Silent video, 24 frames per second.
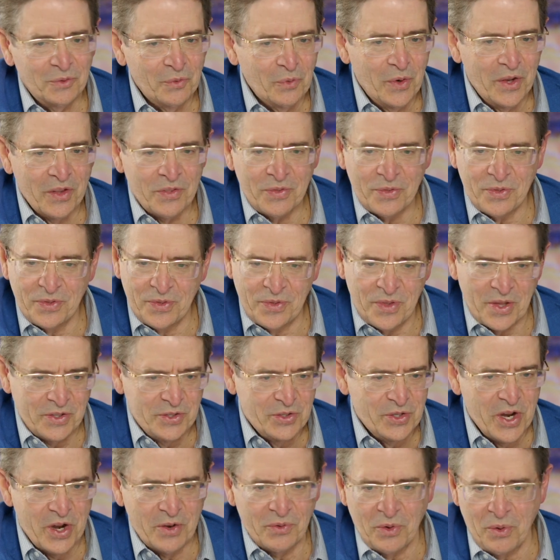with the
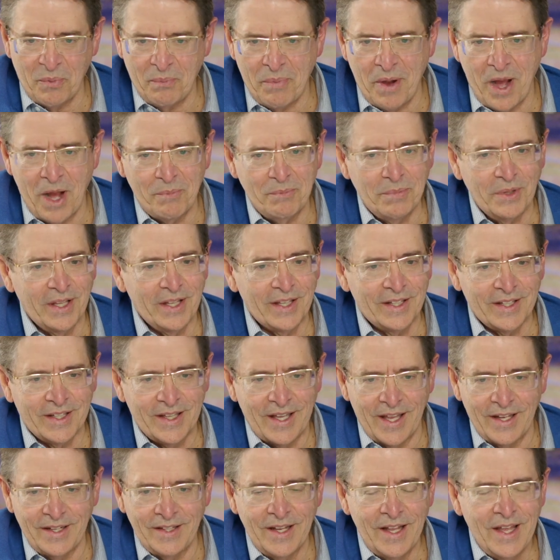general public,
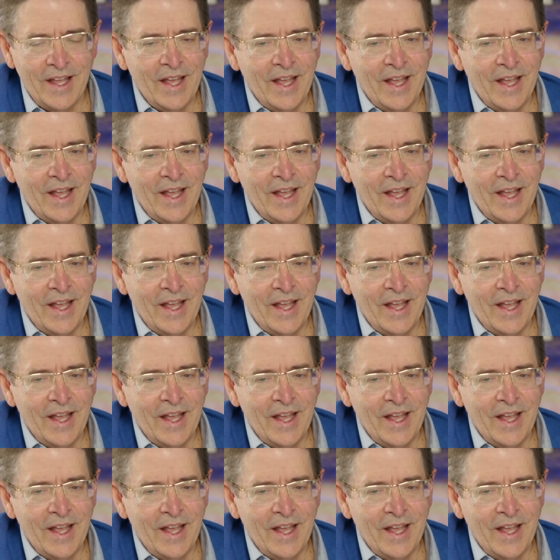and